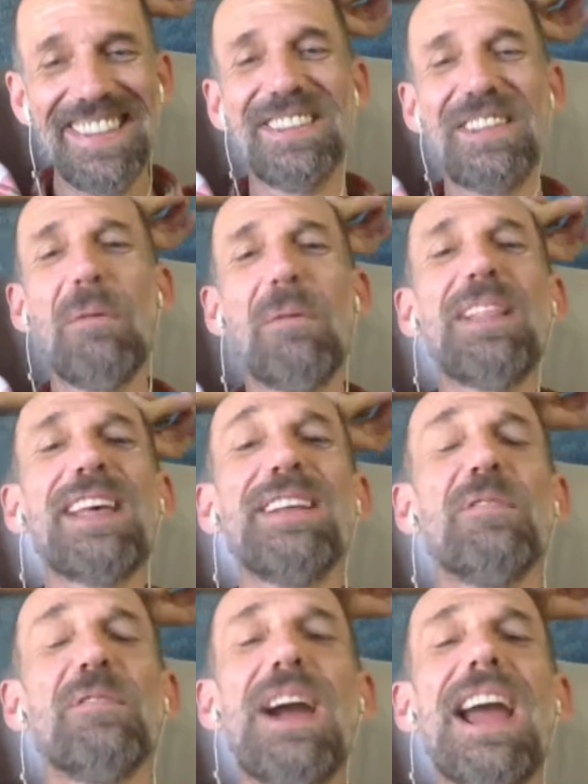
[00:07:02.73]
So what, like,
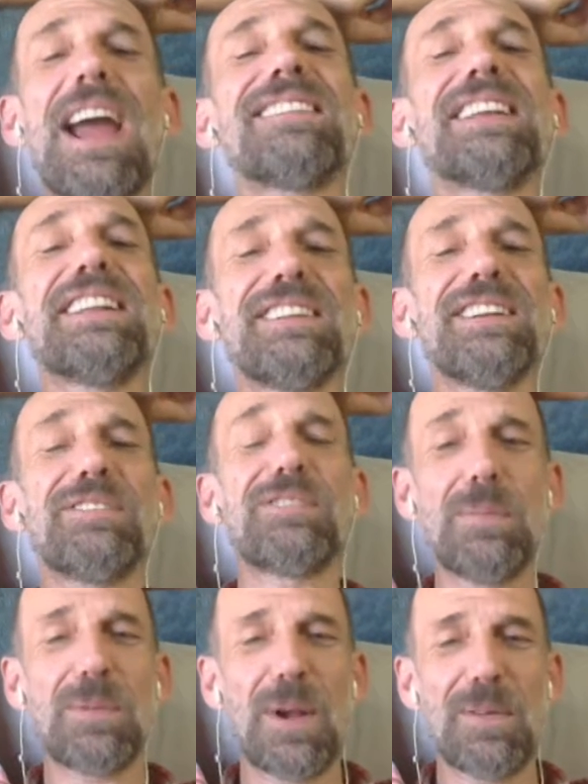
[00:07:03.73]
France is going to send
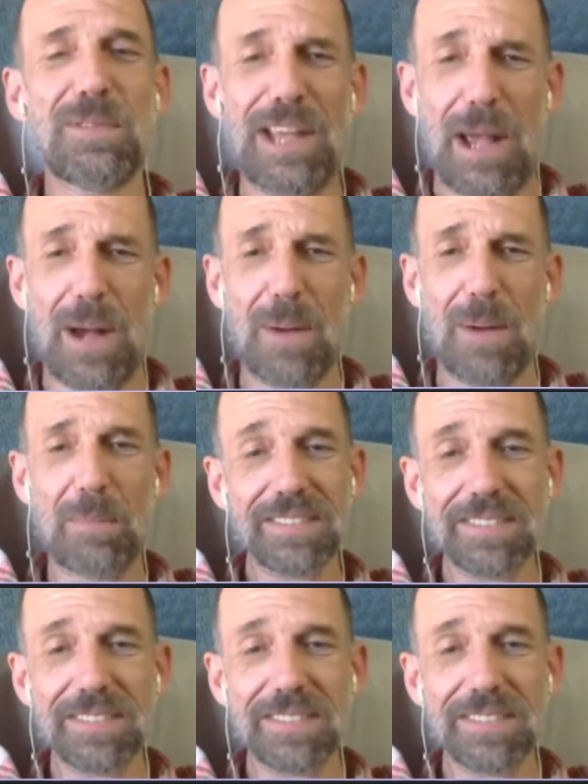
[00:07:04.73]
troops over to help us?